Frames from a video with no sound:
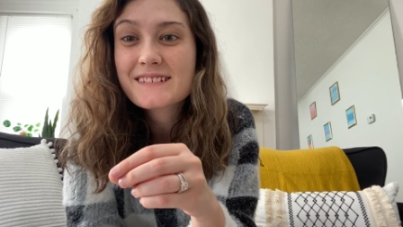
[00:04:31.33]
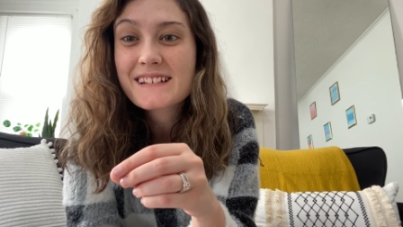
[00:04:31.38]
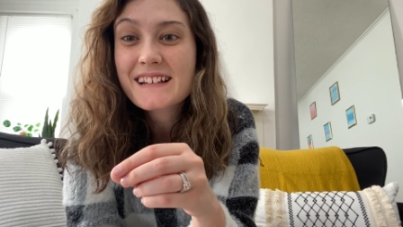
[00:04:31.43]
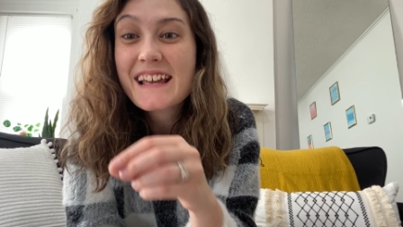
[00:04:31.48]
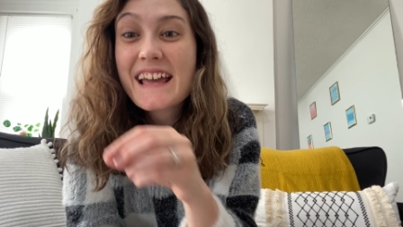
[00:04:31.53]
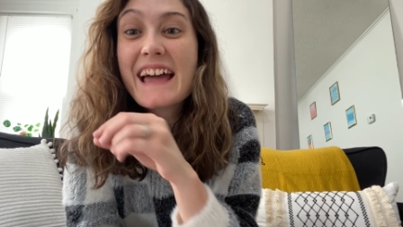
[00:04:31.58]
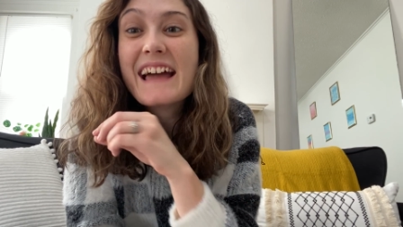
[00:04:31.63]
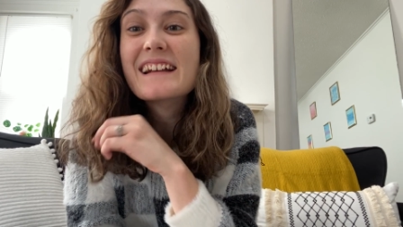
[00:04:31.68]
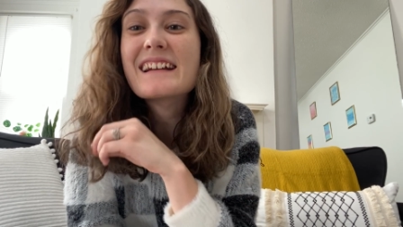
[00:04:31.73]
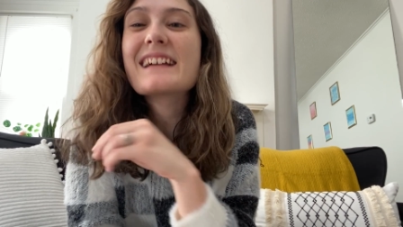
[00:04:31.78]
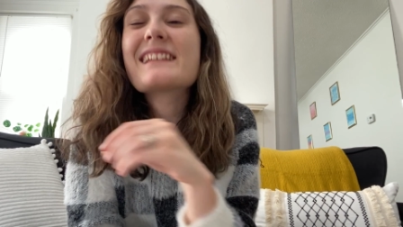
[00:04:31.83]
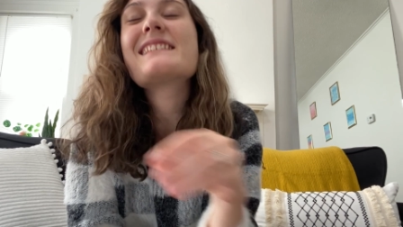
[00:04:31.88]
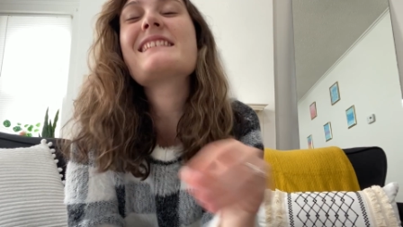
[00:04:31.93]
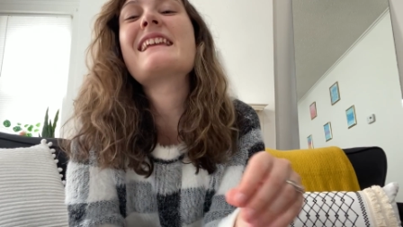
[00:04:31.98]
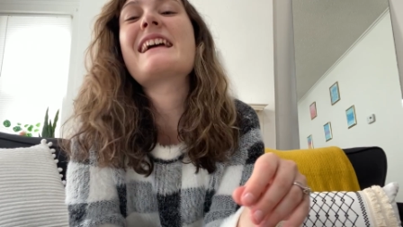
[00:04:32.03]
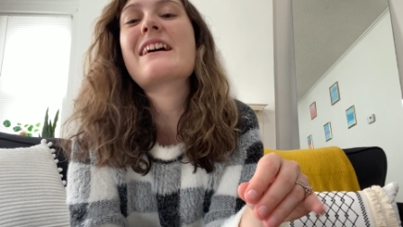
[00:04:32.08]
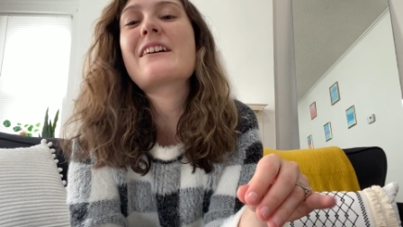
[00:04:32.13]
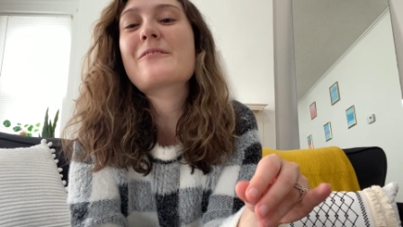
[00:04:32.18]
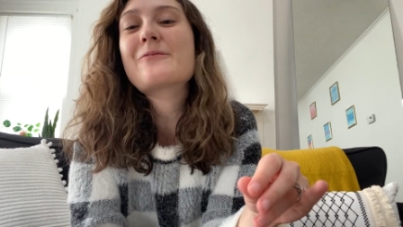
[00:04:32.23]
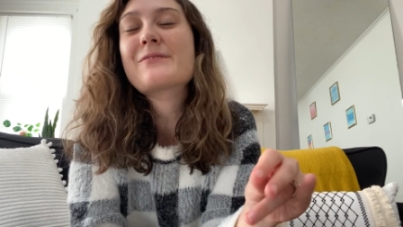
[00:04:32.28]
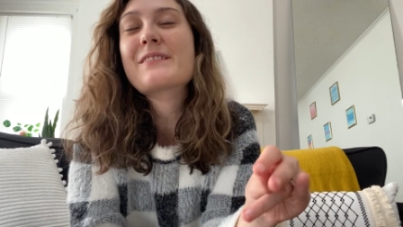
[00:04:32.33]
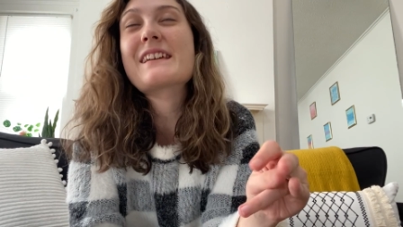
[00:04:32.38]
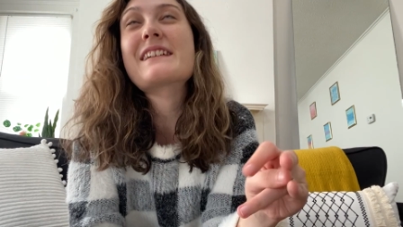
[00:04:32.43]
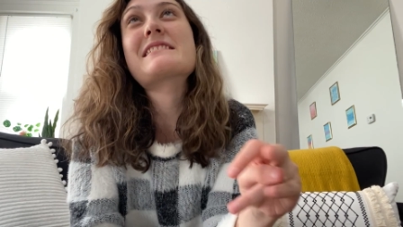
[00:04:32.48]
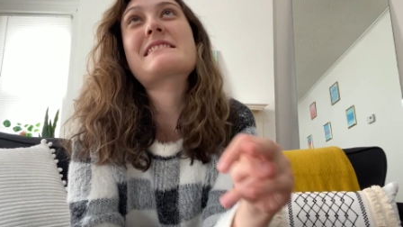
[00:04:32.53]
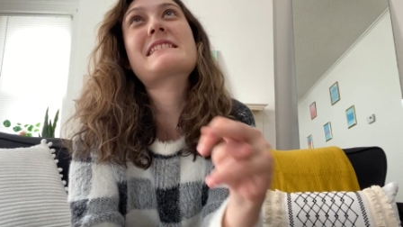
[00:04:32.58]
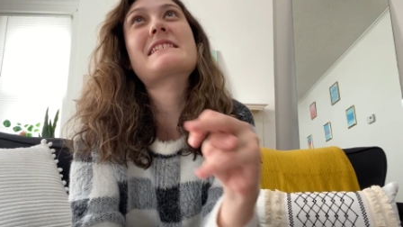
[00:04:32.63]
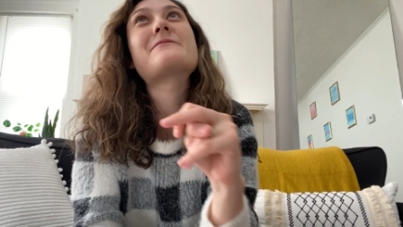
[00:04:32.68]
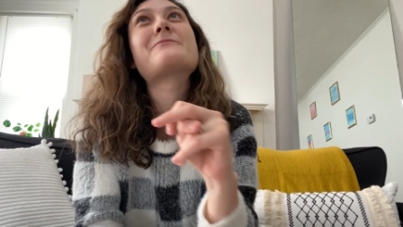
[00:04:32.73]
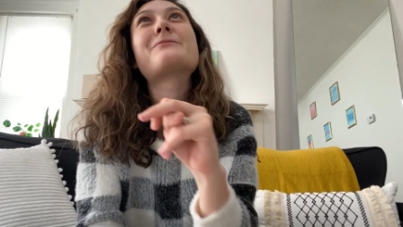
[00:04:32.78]
And I love
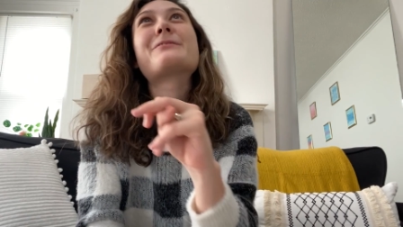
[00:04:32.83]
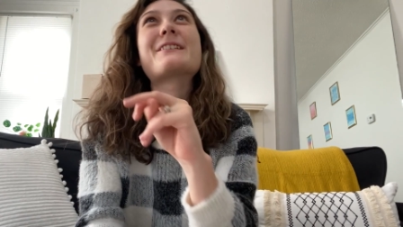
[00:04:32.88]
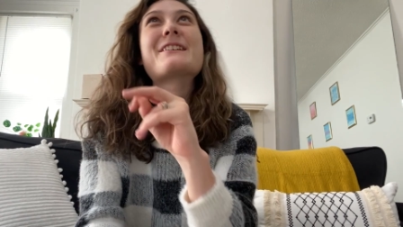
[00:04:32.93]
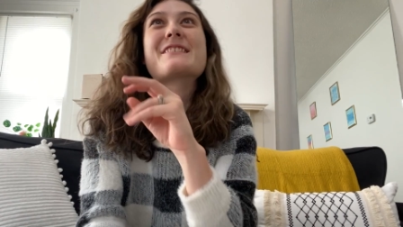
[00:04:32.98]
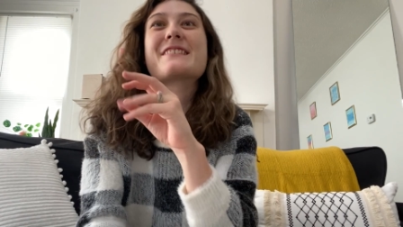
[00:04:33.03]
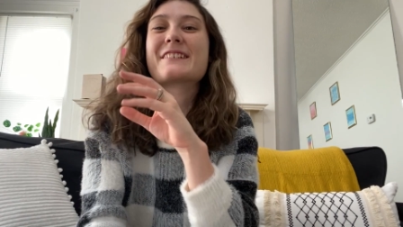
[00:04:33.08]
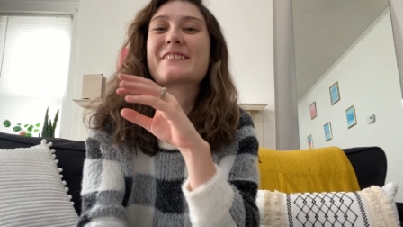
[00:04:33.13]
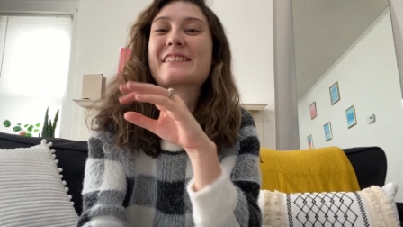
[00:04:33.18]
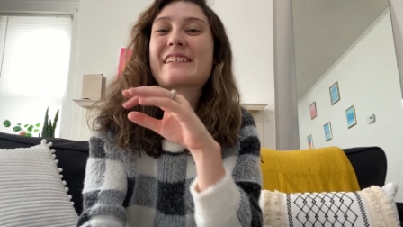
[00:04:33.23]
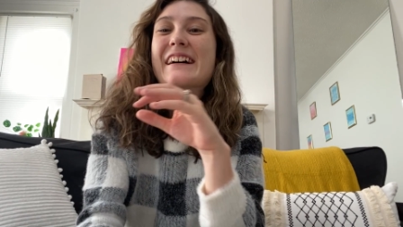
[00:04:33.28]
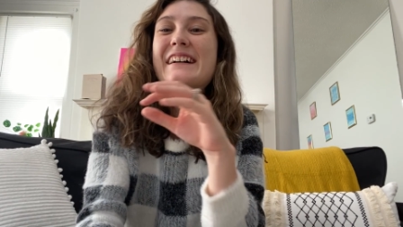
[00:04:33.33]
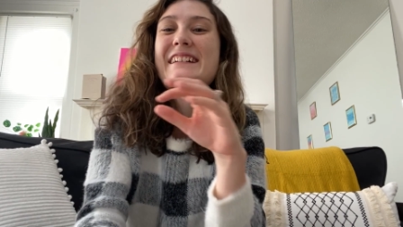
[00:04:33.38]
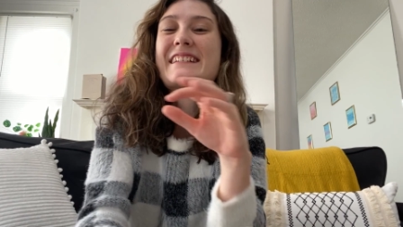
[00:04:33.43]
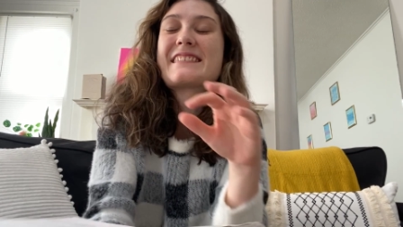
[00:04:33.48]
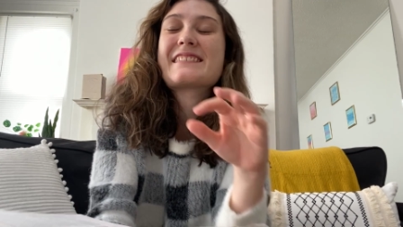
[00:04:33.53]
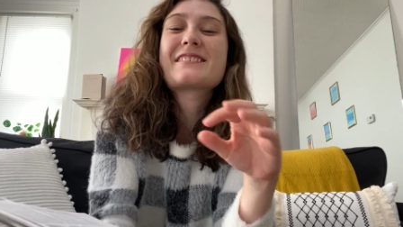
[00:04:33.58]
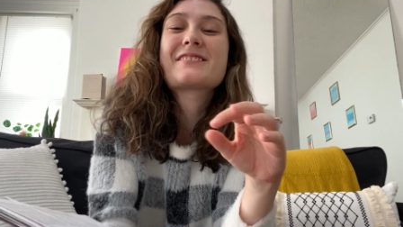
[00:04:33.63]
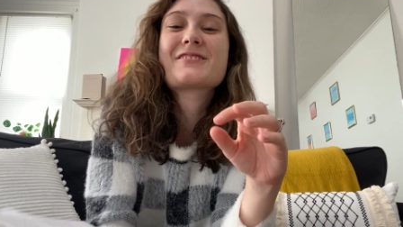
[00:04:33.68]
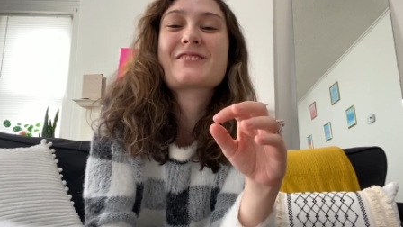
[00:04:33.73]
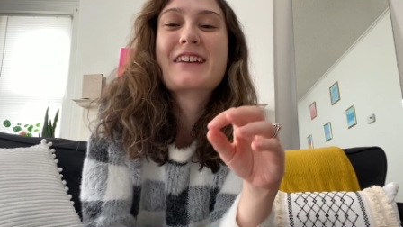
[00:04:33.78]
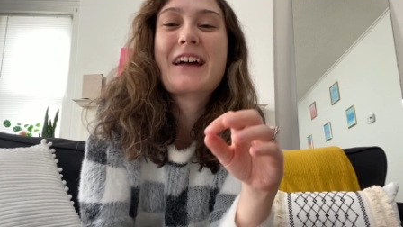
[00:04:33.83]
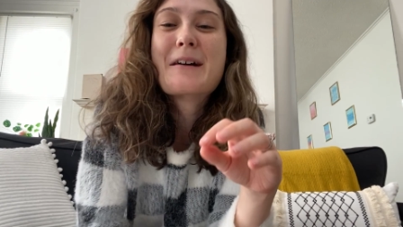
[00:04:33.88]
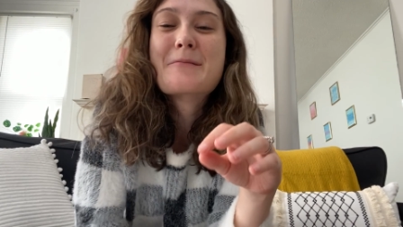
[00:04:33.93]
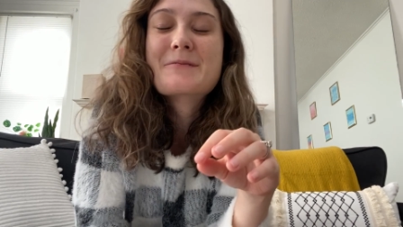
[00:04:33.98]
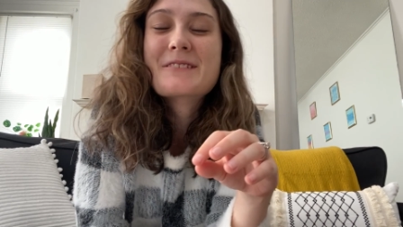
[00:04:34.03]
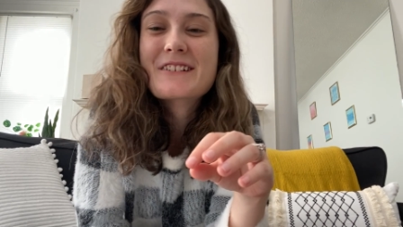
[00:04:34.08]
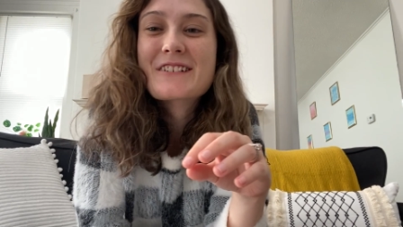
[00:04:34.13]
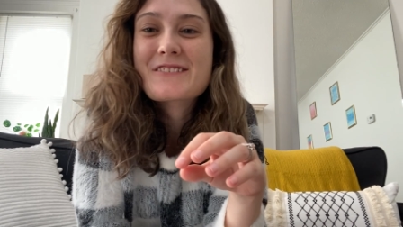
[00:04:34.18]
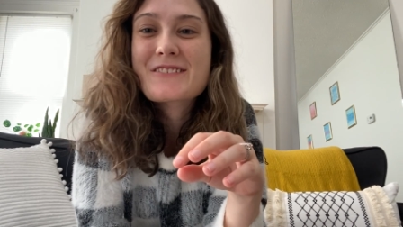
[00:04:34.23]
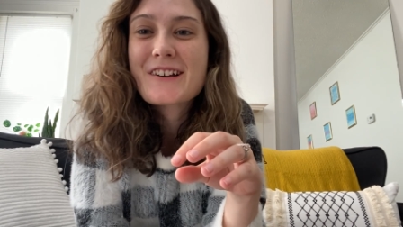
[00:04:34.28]
this. And further on in this
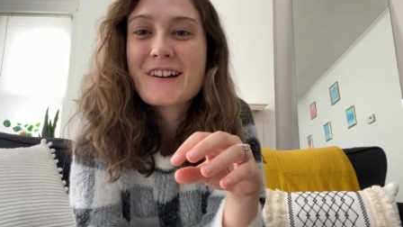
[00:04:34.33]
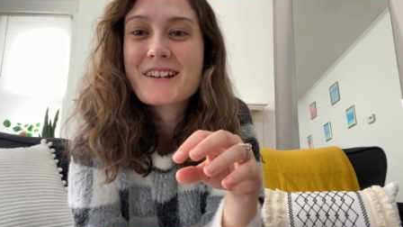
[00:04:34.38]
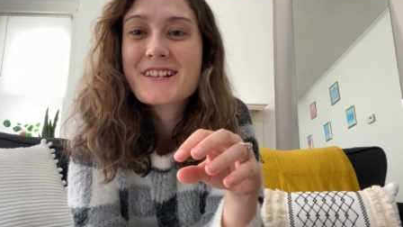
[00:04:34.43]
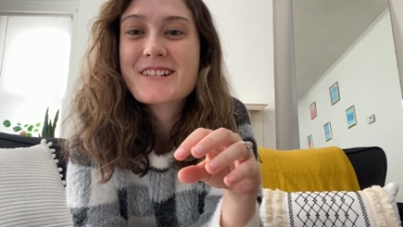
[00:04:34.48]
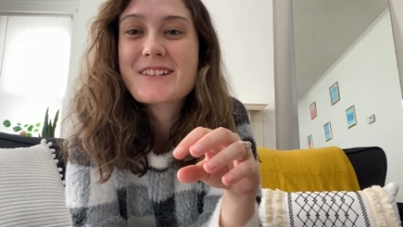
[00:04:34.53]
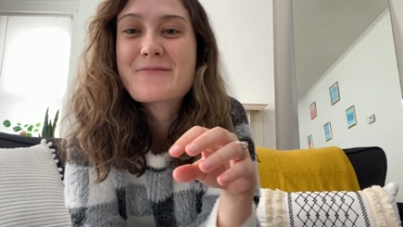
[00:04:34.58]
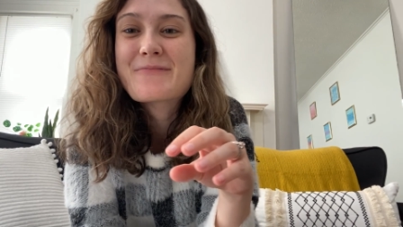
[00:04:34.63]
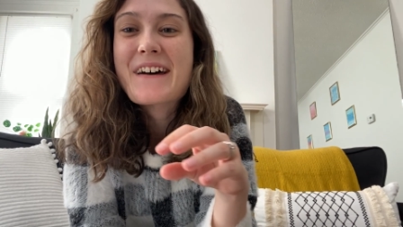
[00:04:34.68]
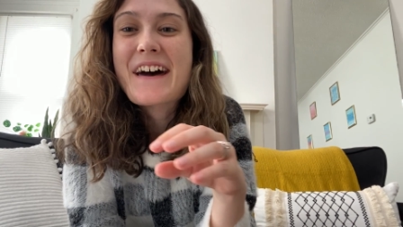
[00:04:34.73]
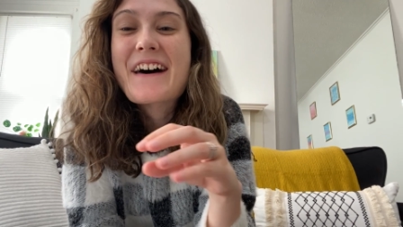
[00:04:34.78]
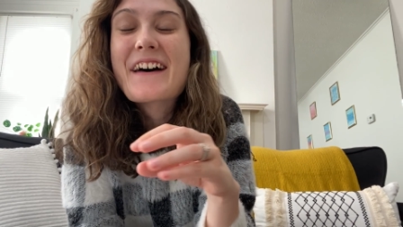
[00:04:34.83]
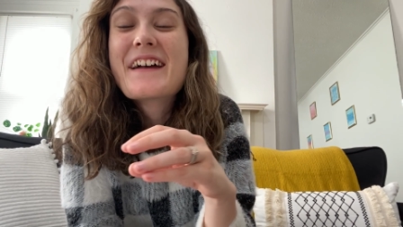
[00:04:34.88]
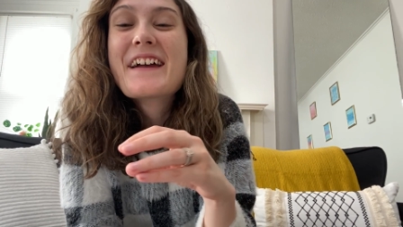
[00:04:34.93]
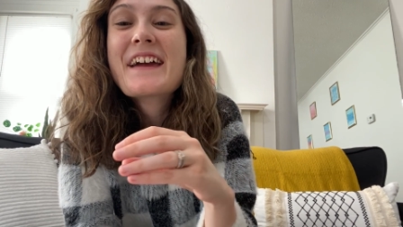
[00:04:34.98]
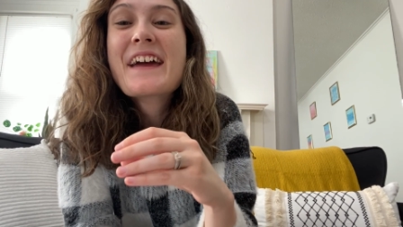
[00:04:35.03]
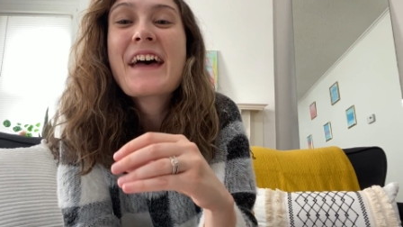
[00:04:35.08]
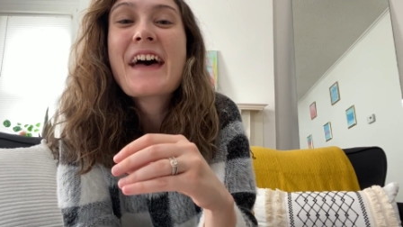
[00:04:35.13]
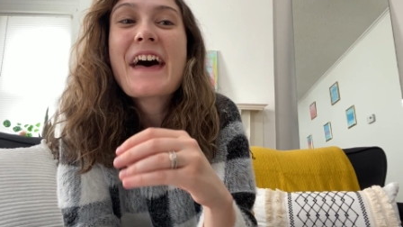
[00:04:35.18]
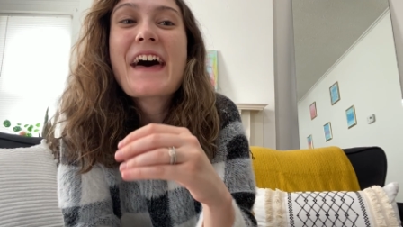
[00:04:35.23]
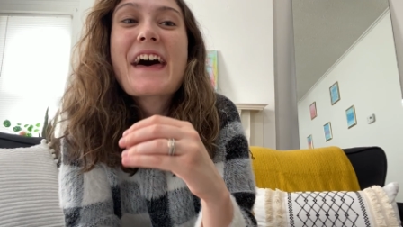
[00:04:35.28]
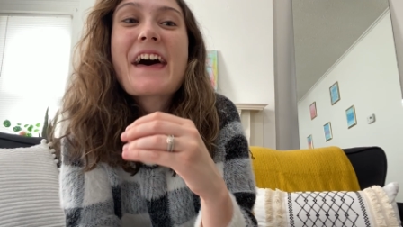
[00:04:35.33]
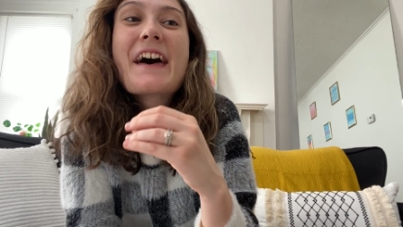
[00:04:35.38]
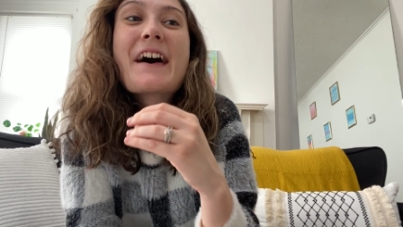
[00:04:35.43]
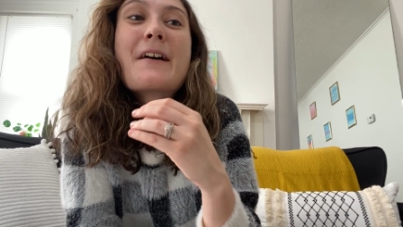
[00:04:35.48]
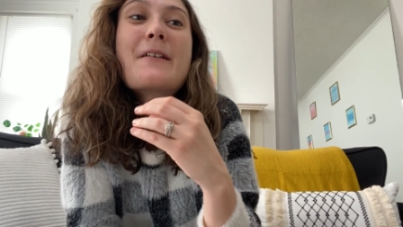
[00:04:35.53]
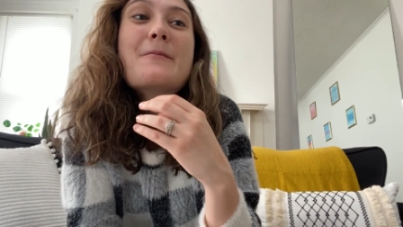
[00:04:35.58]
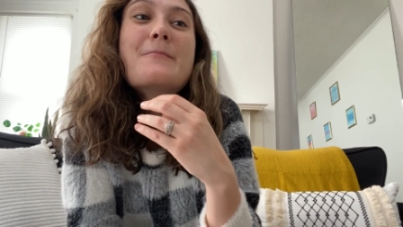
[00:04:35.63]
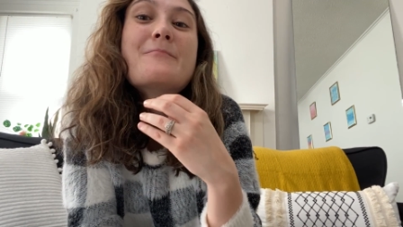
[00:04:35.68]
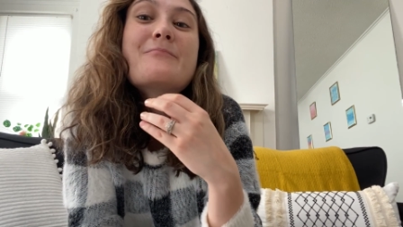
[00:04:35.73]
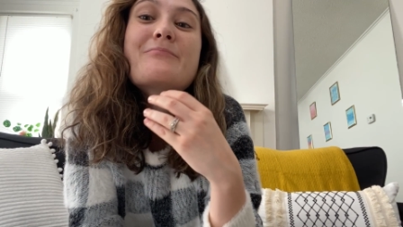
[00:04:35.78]
chapter, it talks about
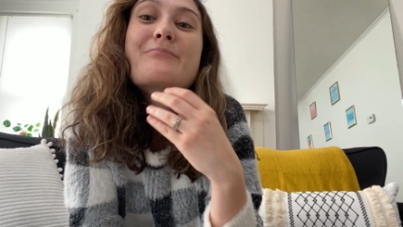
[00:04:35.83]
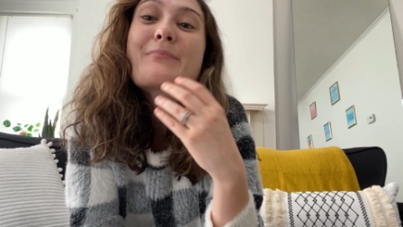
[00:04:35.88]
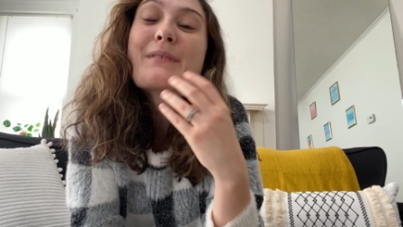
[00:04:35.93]
um,